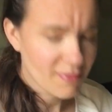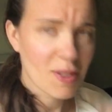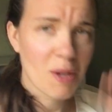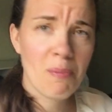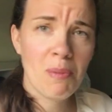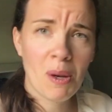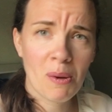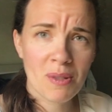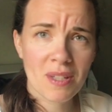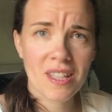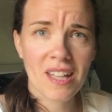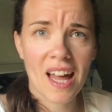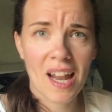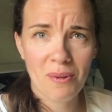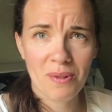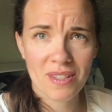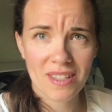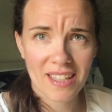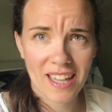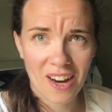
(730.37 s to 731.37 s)
But I was glad I
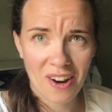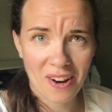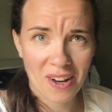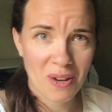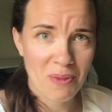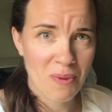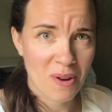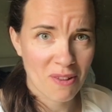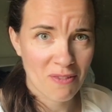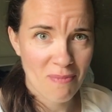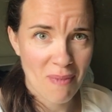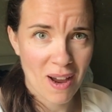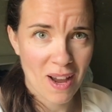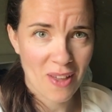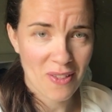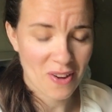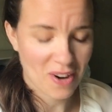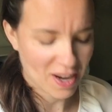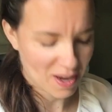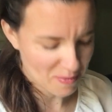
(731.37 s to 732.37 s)
wasn't carrying one of my
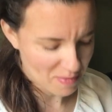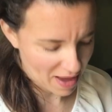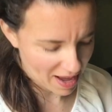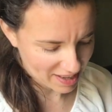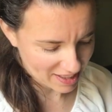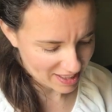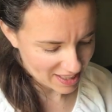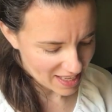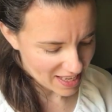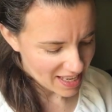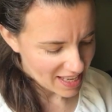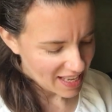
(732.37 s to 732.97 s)
other handbags.